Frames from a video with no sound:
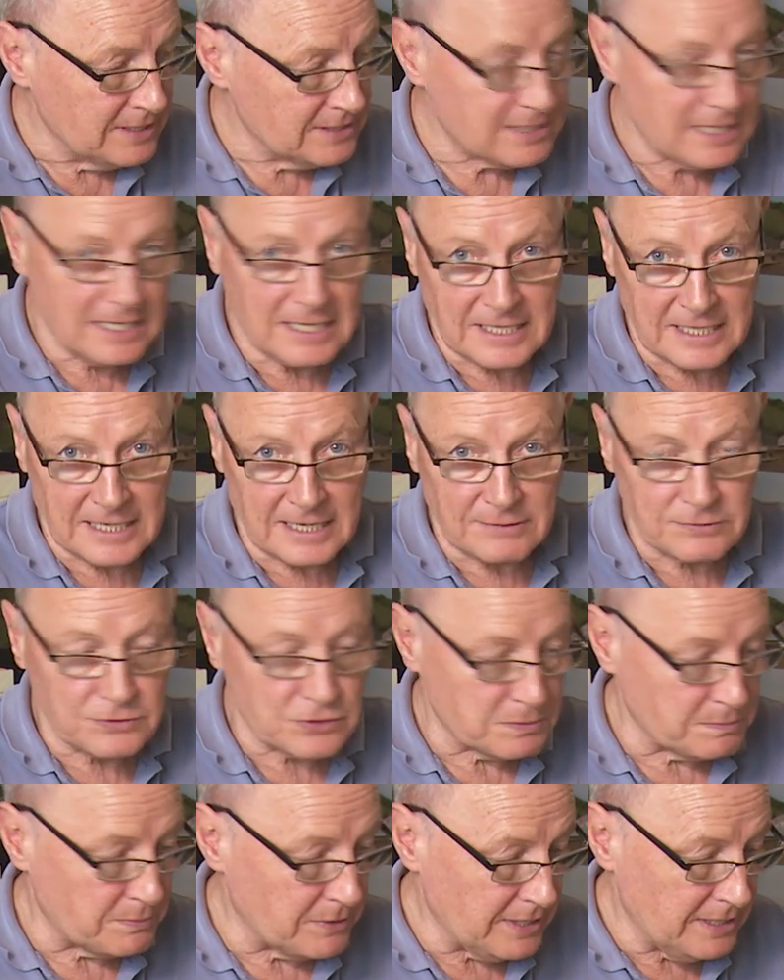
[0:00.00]
take it out,
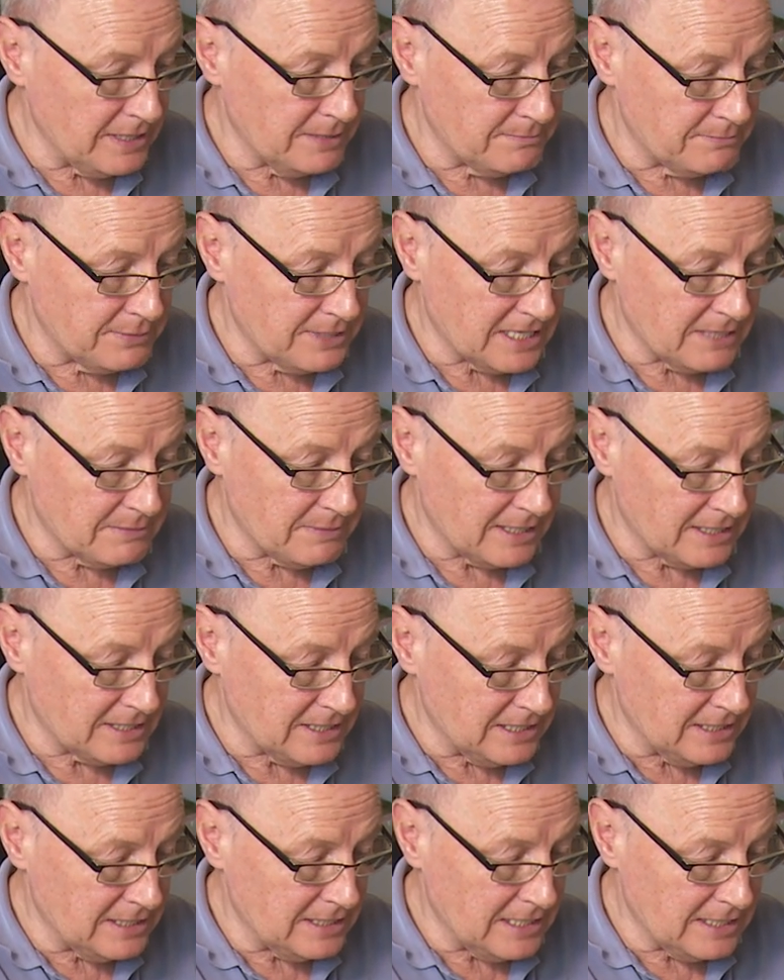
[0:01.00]
spray it, bring it back
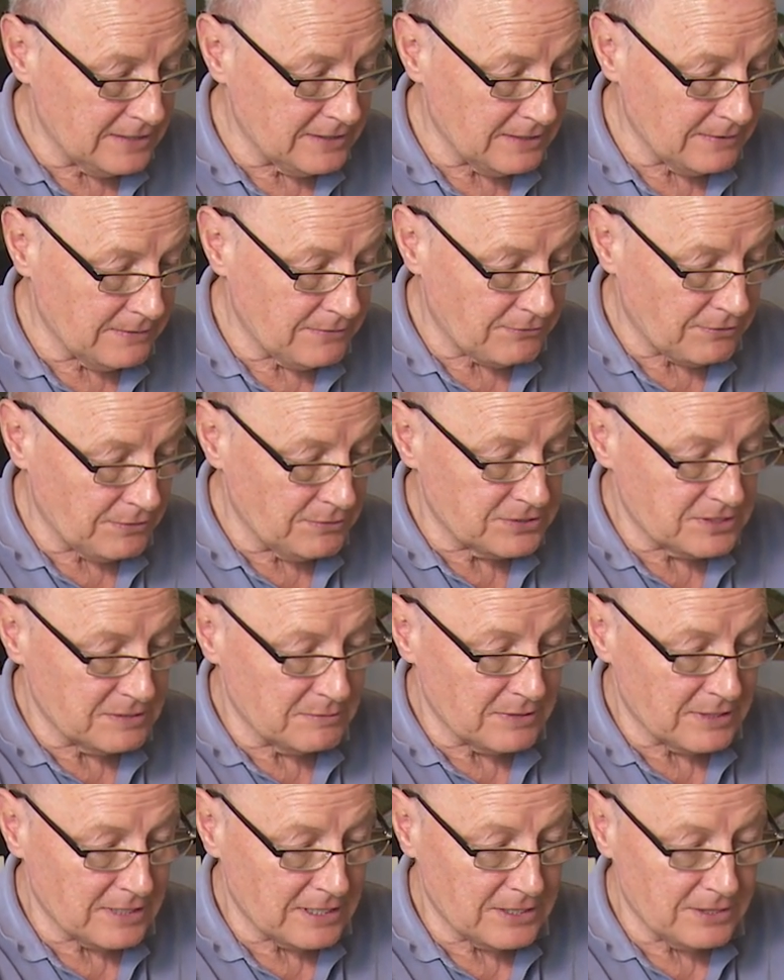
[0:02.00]
in and then throw
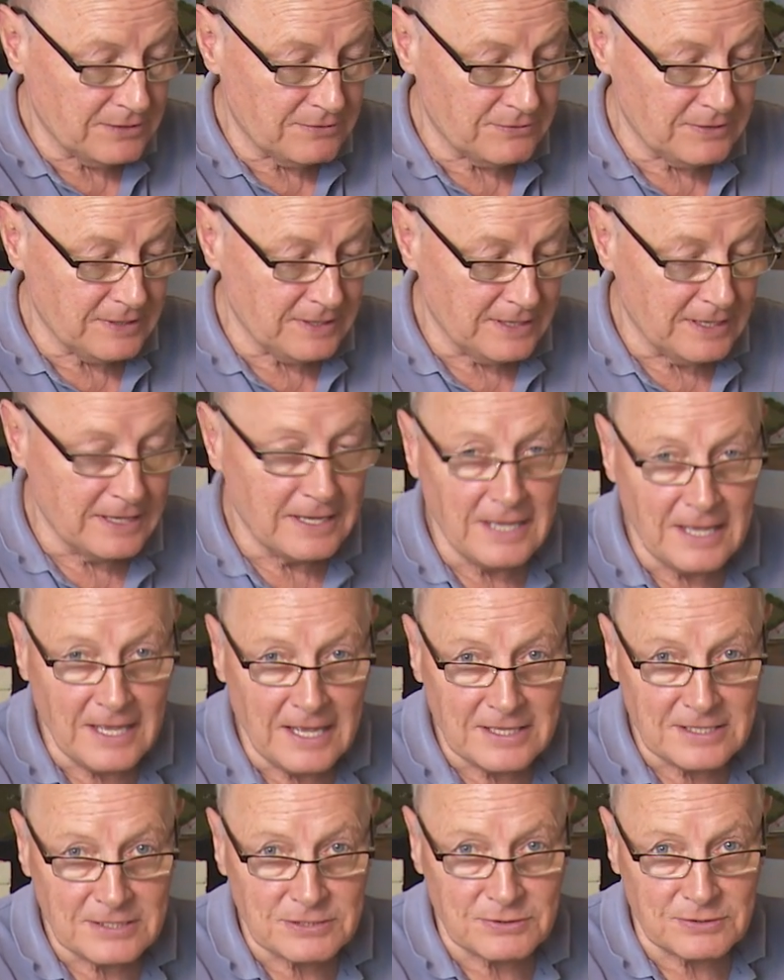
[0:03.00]
some of that over it
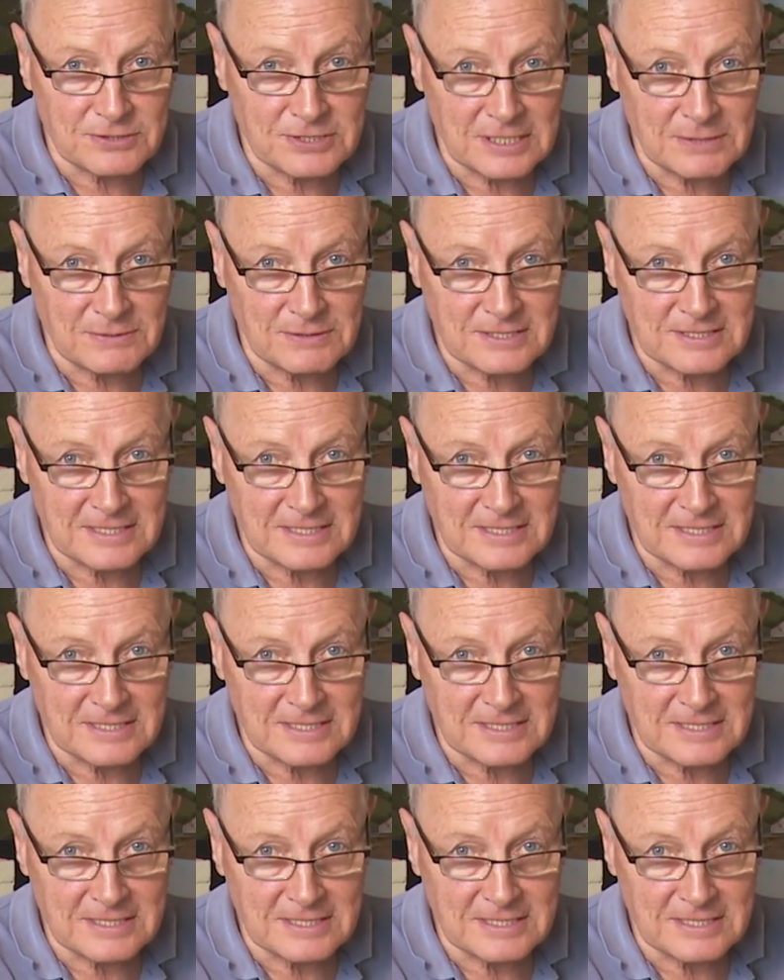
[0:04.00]
so I'll see you in a